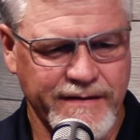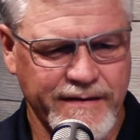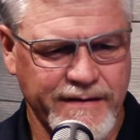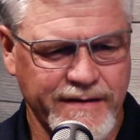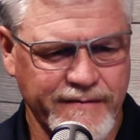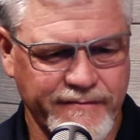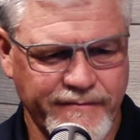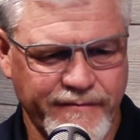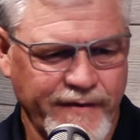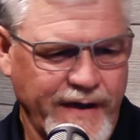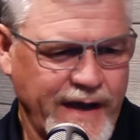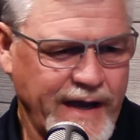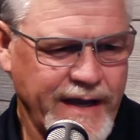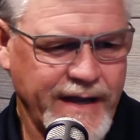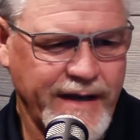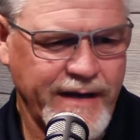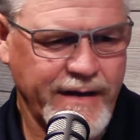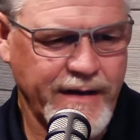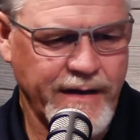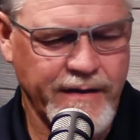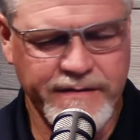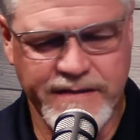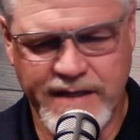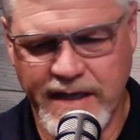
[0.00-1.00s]
some
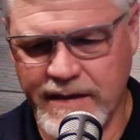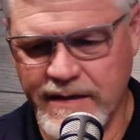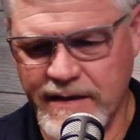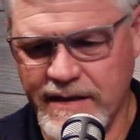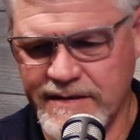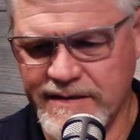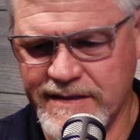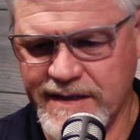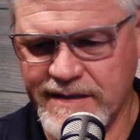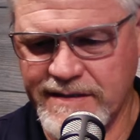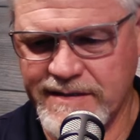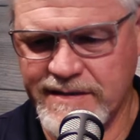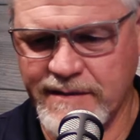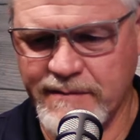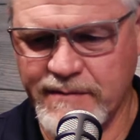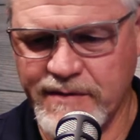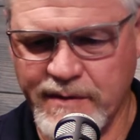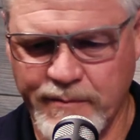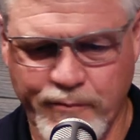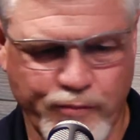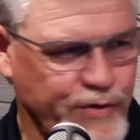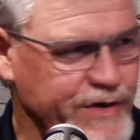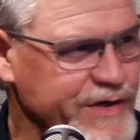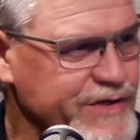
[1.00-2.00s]
of
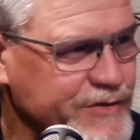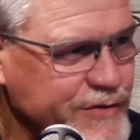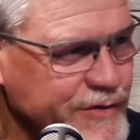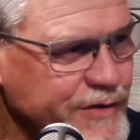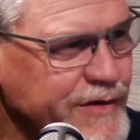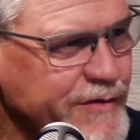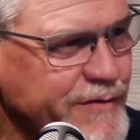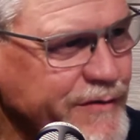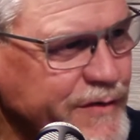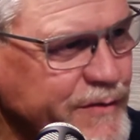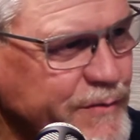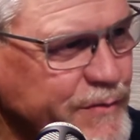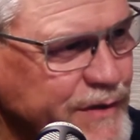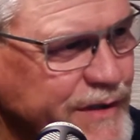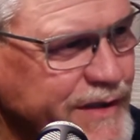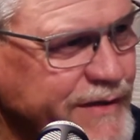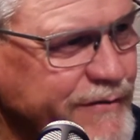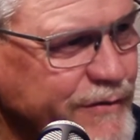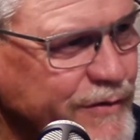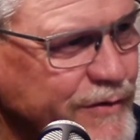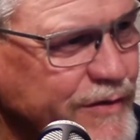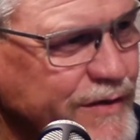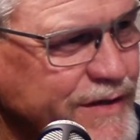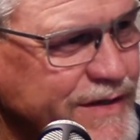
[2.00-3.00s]
the priesthood of the
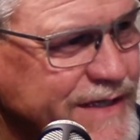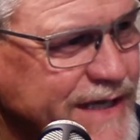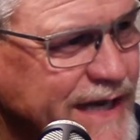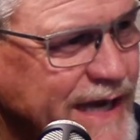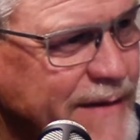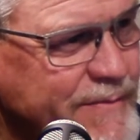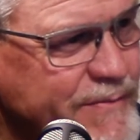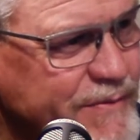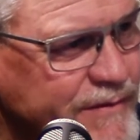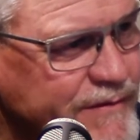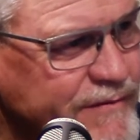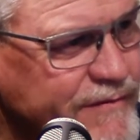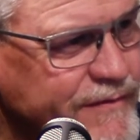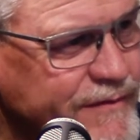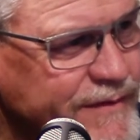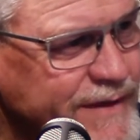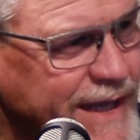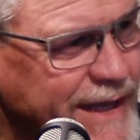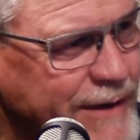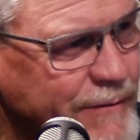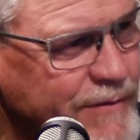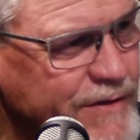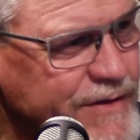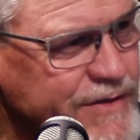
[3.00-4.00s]
believer type of
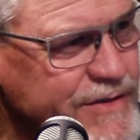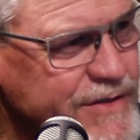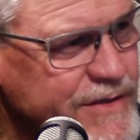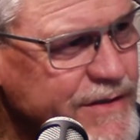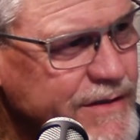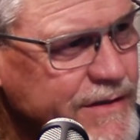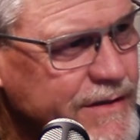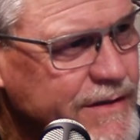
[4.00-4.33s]
language?